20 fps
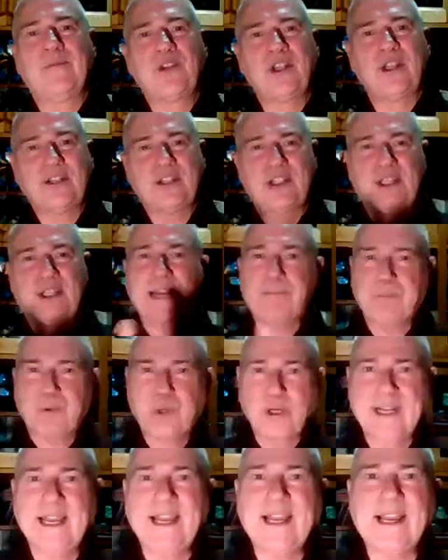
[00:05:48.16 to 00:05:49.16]
just that
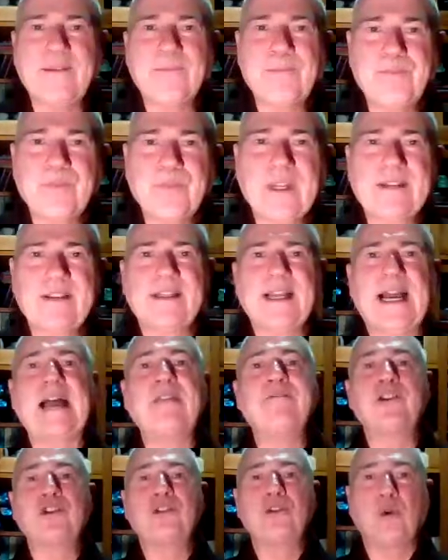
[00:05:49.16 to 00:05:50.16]
prayer.
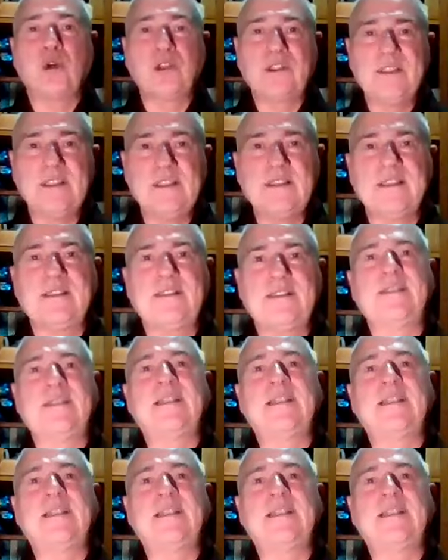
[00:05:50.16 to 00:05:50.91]
I've shortened it.